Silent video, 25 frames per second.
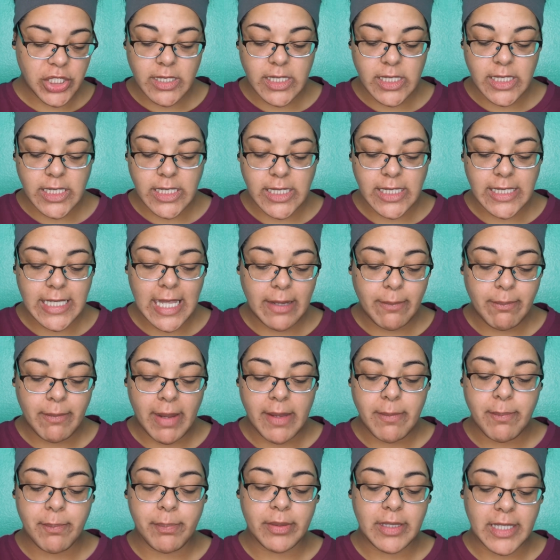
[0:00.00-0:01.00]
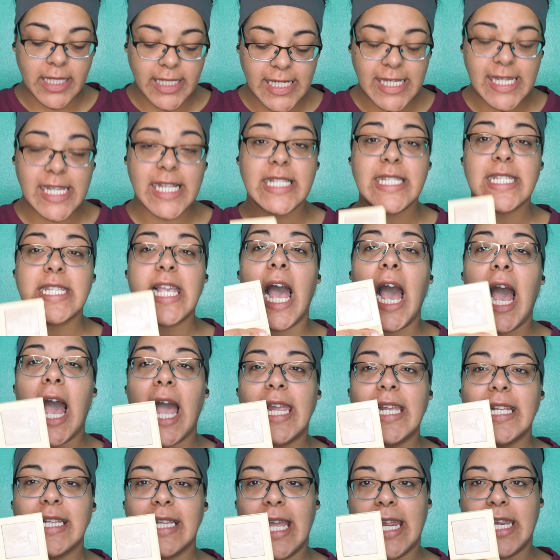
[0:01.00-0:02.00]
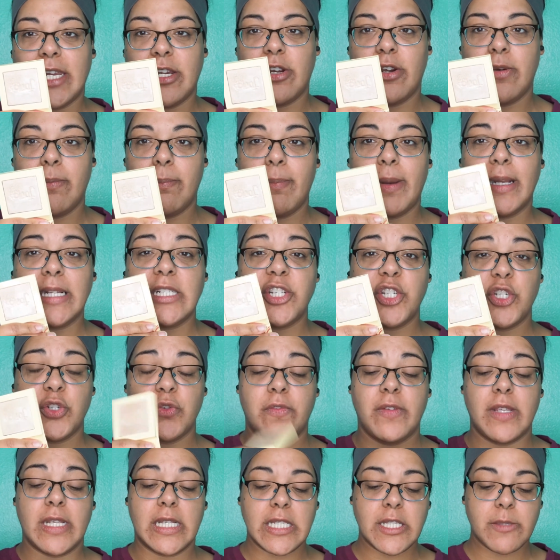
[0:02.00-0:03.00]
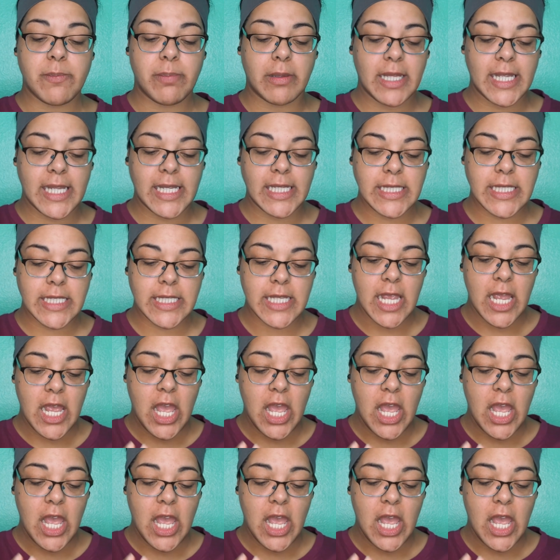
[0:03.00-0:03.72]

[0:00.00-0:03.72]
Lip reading: This is like my blingiest highlighter by Juvia's Place.